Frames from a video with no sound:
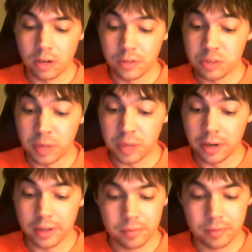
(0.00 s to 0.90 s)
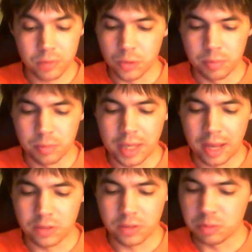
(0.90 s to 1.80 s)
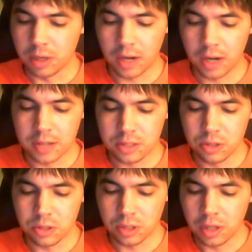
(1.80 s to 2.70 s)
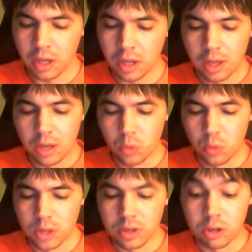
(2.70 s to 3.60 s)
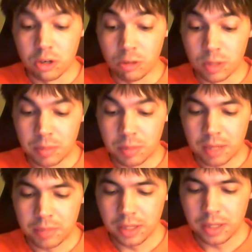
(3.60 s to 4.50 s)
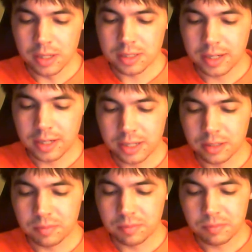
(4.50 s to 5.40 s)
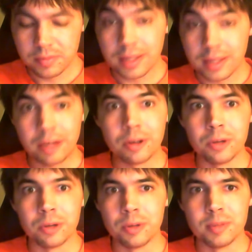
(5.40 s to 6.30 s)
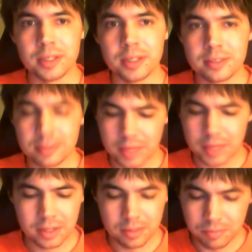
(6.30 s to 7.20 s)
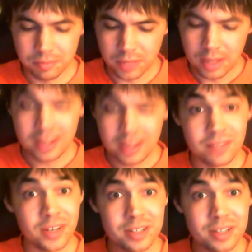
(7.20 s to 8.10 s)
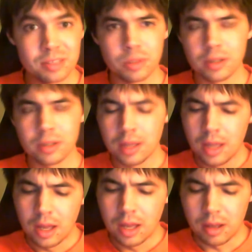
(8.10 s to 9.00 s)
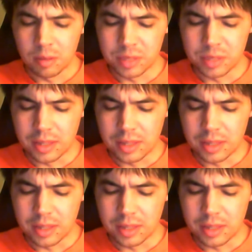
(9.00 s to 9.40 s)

Sparta, who began the Spartan constitution, with Numa Pompilius. And I don't know who Numa is. I need to finish this book. But